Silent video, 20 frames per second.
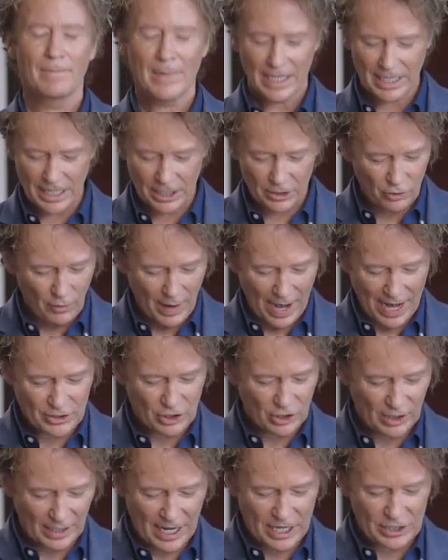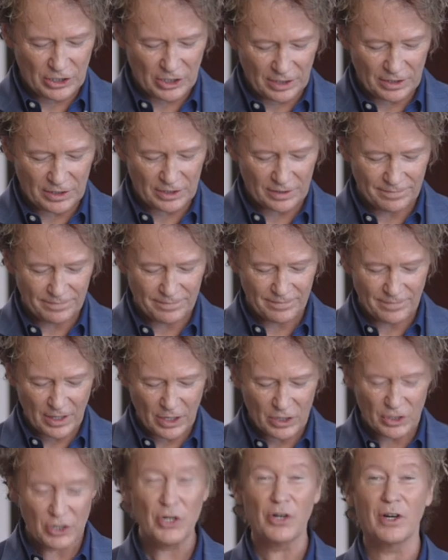Congratulations.
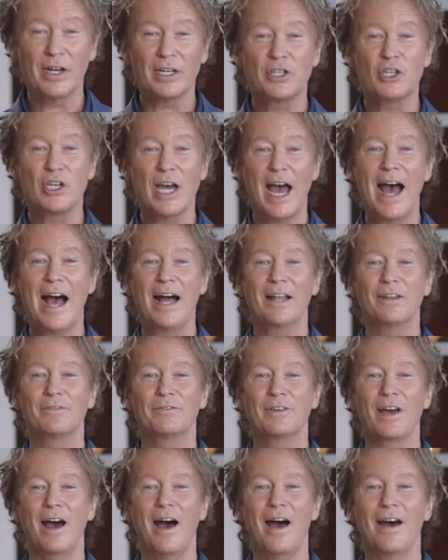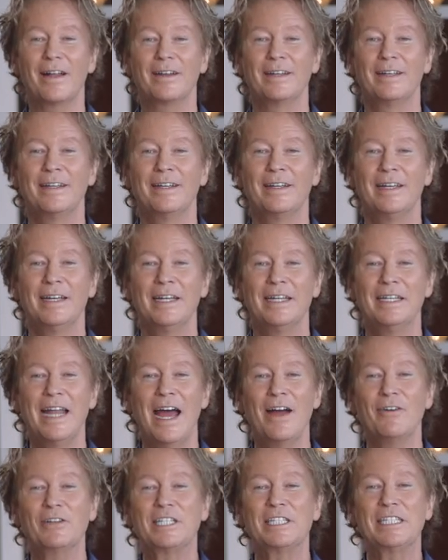You're a child of God.
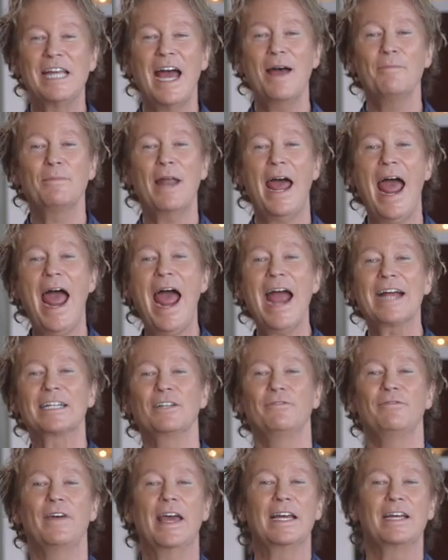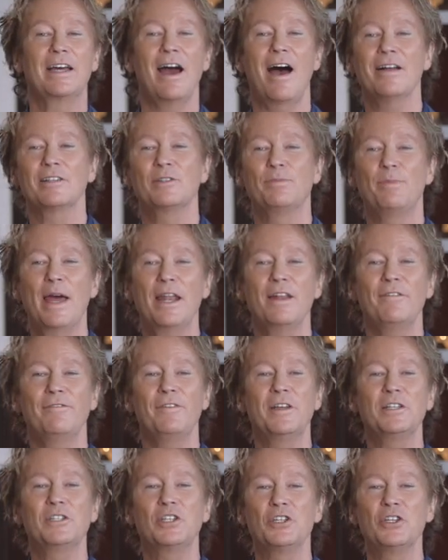Now it's time to activate God's
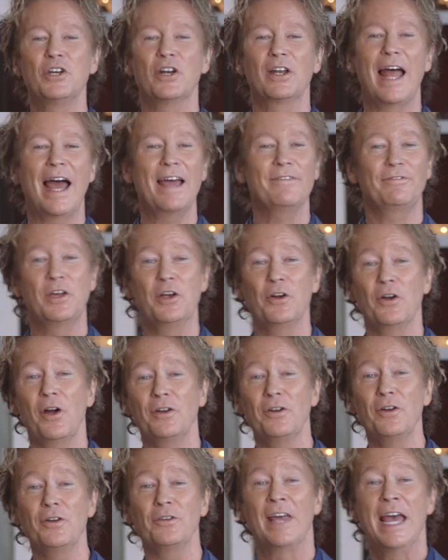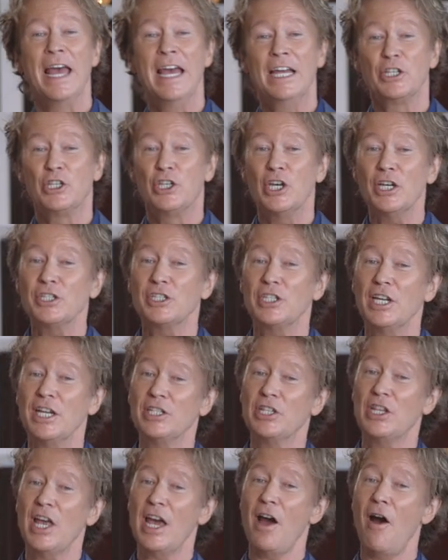benefits in your life here on earth, just
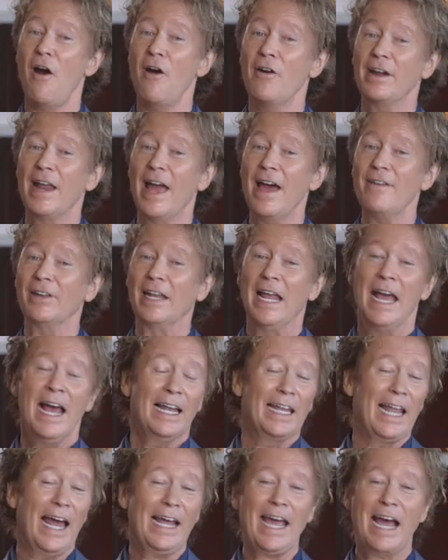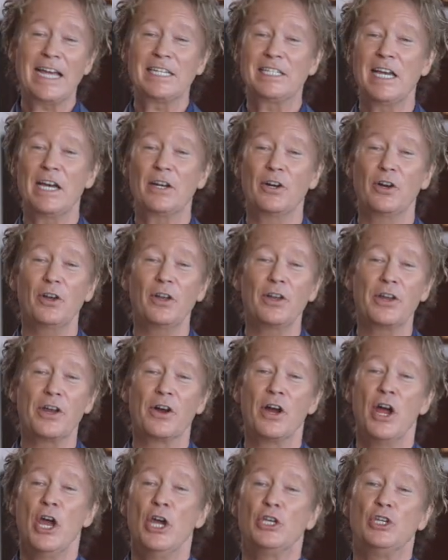as they are in heaven. Like I said
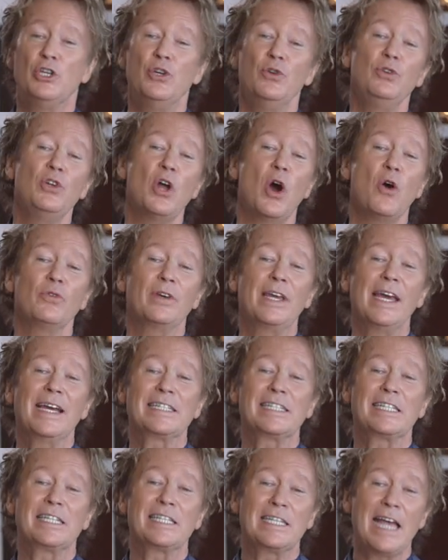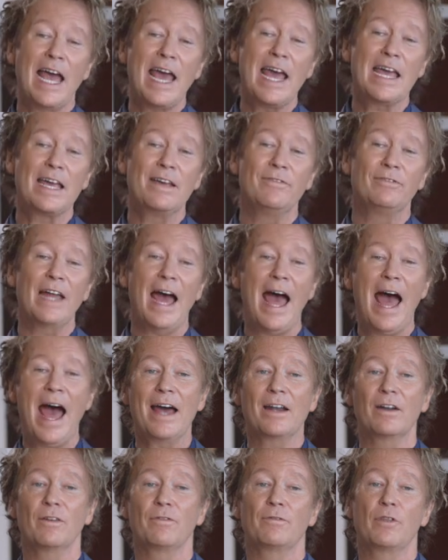earlier, you don't get saved
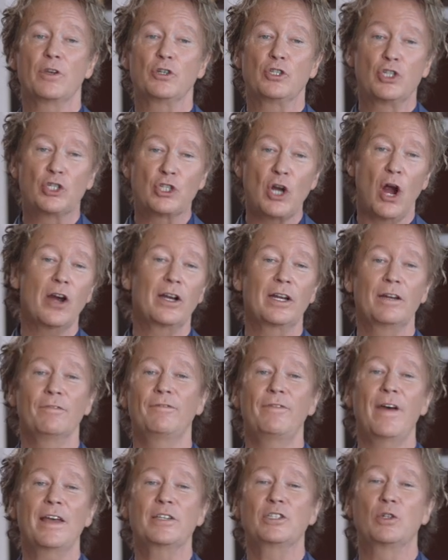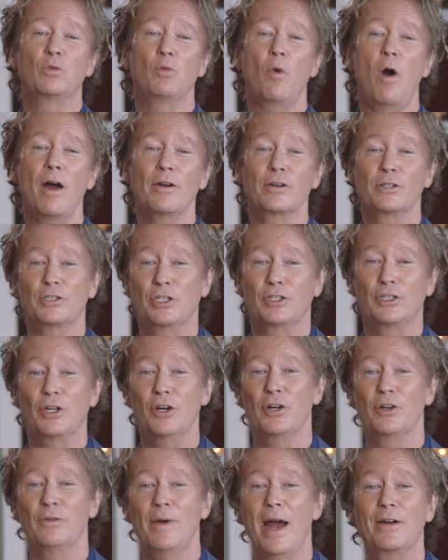out of the shark-infested waters to
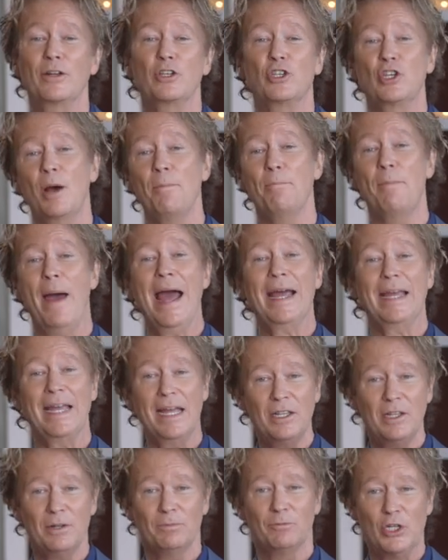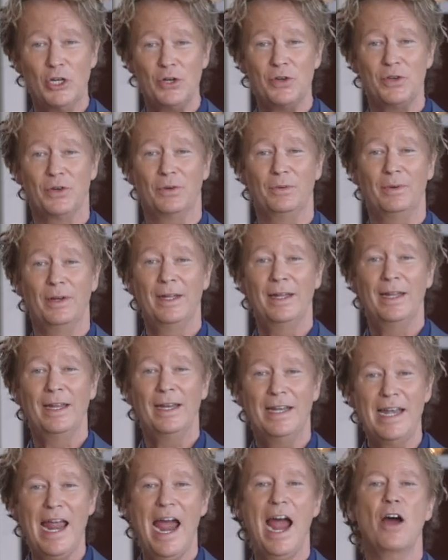turn around and jump back in them, do you?
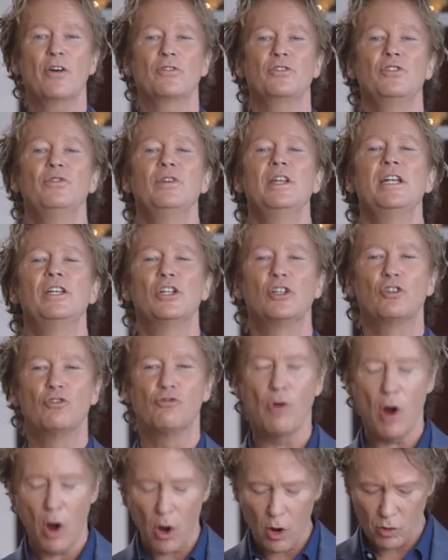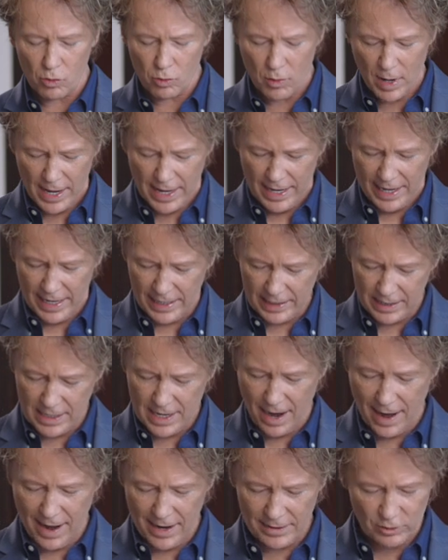Now you need to grow in
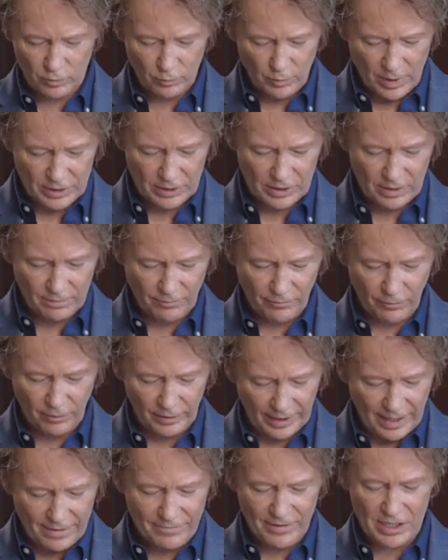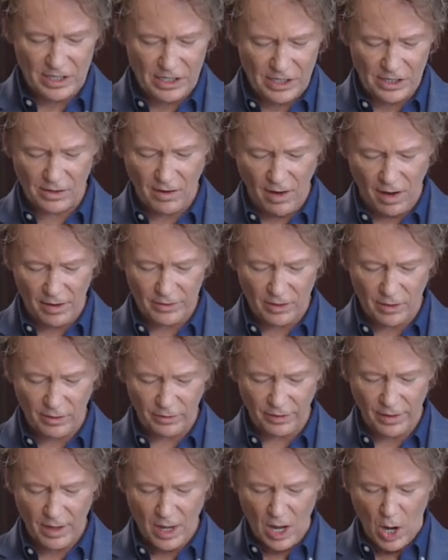God's wisdom for living here on
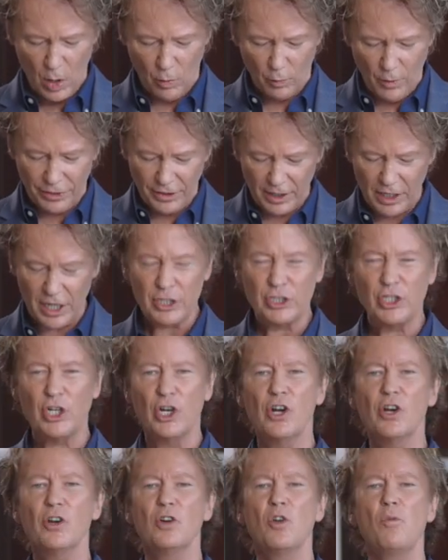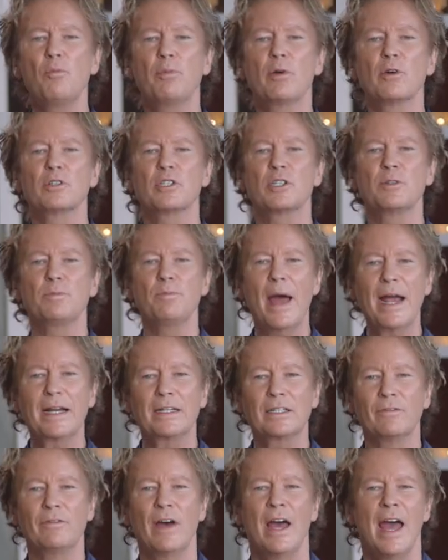earth with an eternal
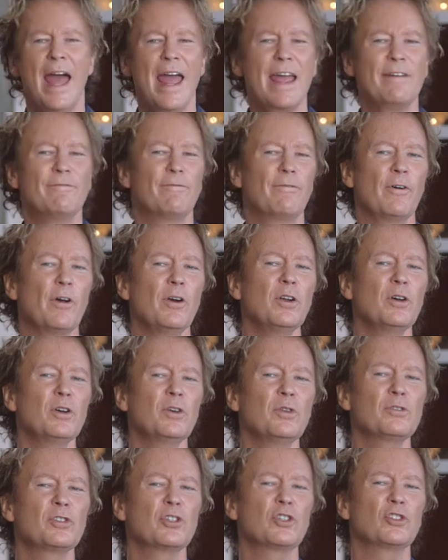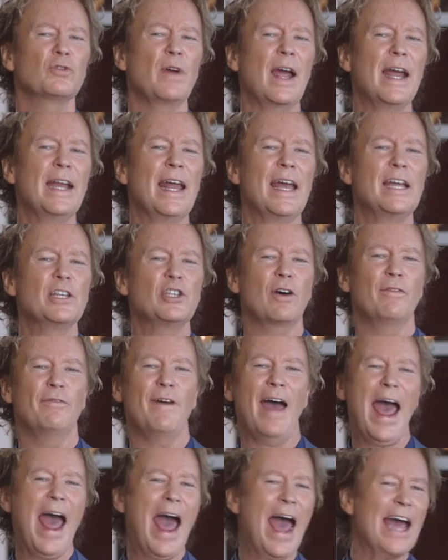perspective, a vertical straight edge of
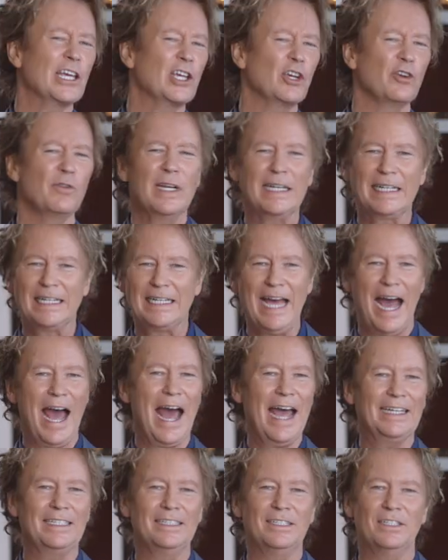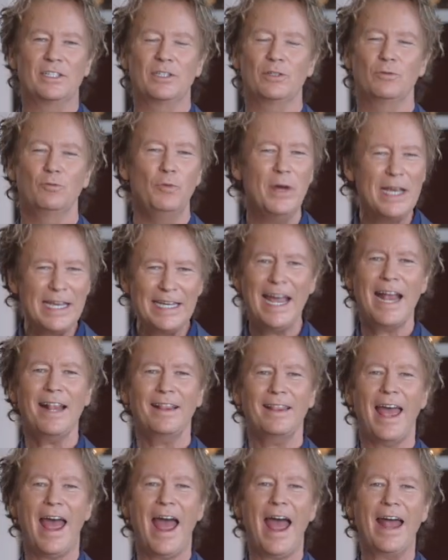accurate guidance. We
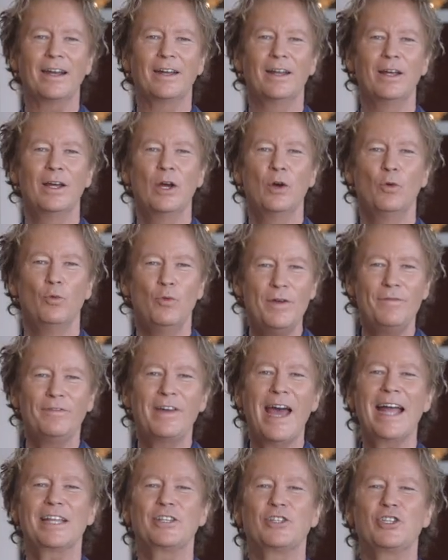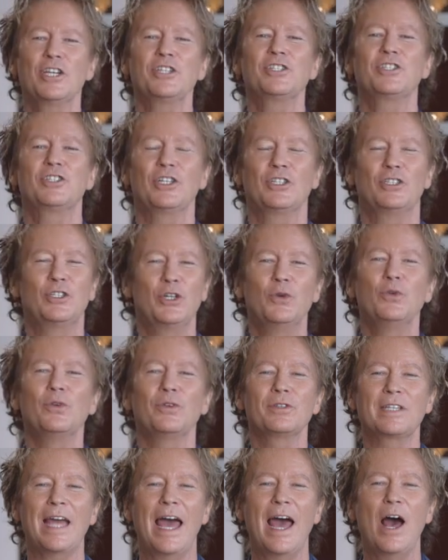get that. We've got just the
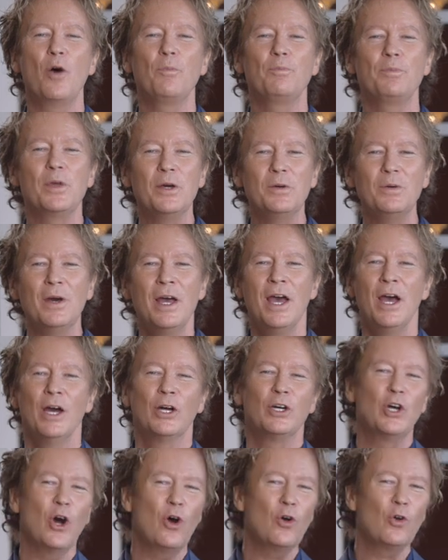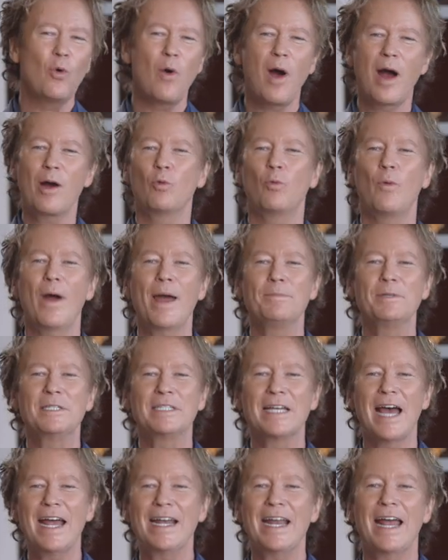tools to help you. Go to our
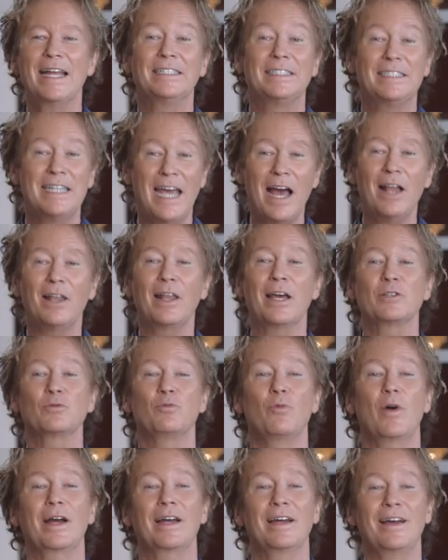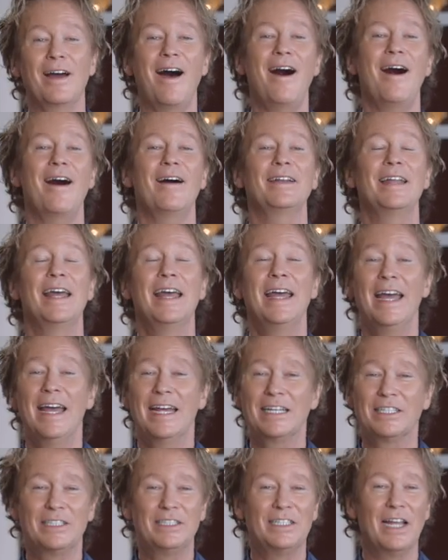website and tell us what God
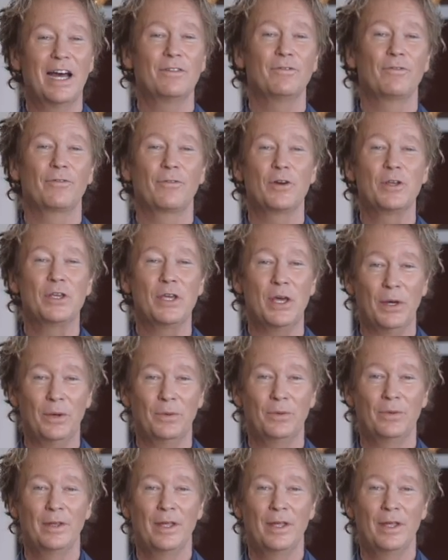has done for you.